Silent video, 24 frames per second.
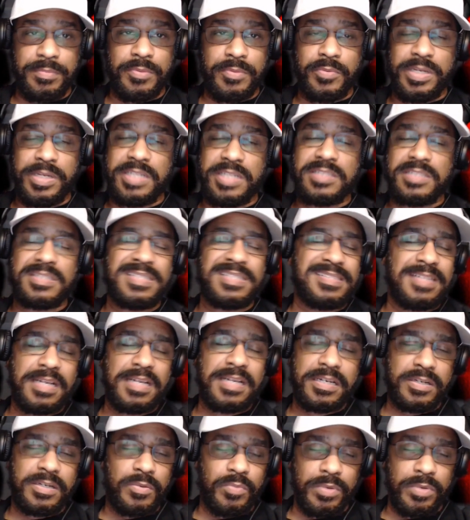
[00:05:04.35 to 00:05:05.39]
ways. It's not
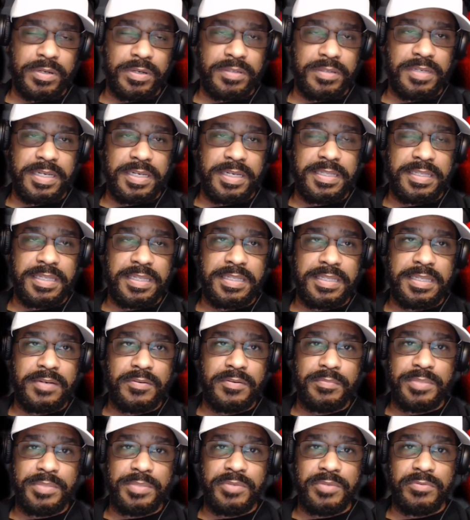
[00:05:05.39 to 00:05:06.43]
going to work like that. That
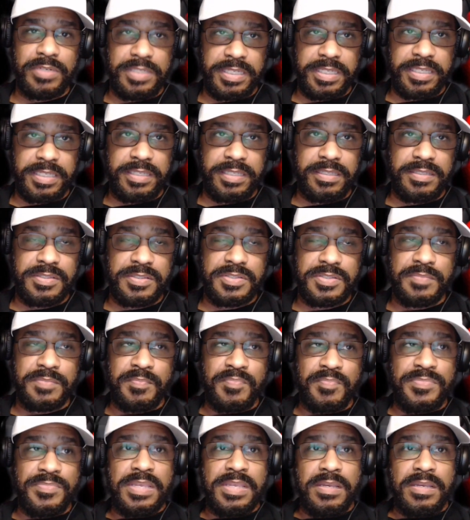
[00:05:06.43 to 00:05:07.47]
would be ridiculous.
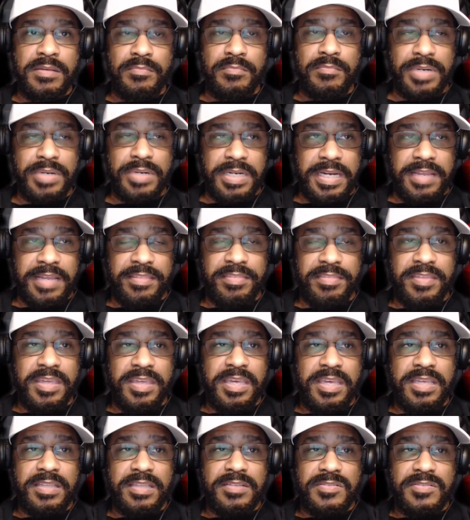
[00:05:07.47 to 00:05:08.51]
But I
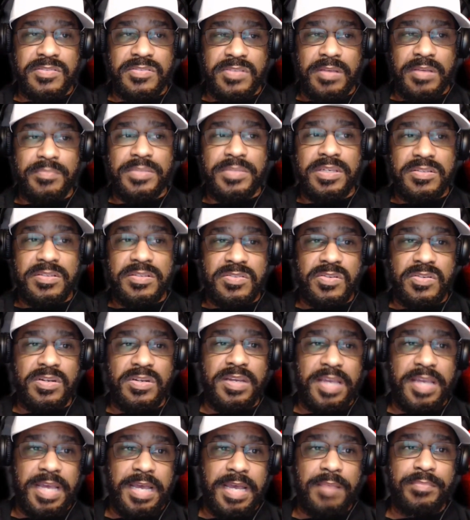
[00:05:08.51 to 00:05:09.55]
think something's going to
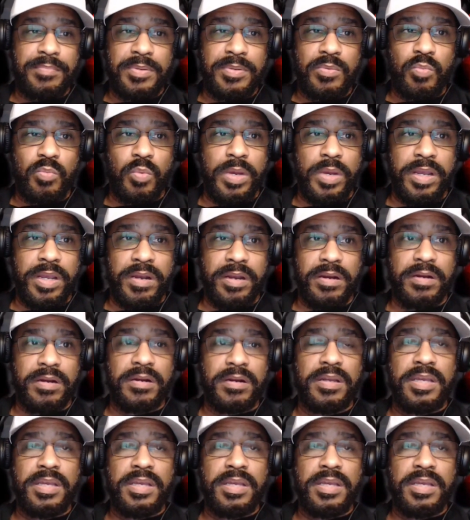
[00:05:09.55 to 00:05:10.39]
happen where,